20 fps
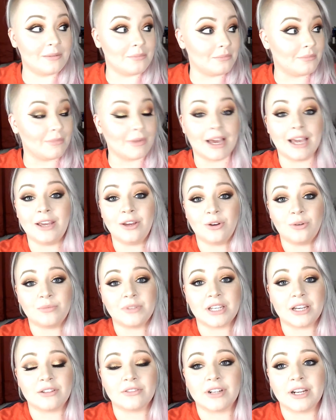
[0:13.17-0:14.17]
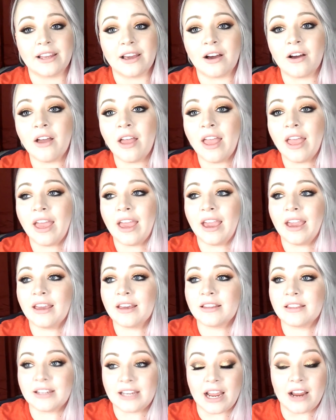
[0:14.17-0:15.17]
my hometown right now
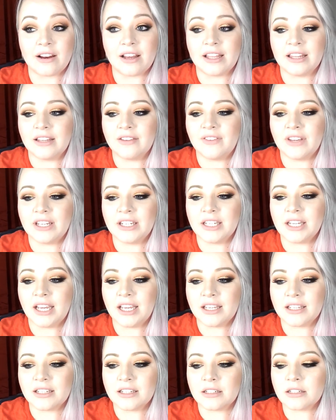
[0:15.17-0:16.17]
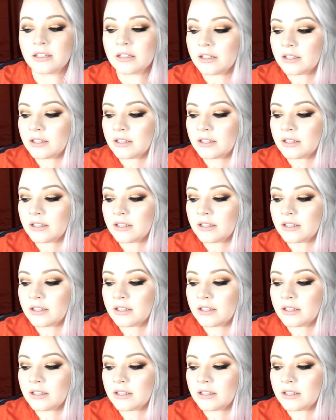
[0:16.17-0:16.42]
and the town I live in. And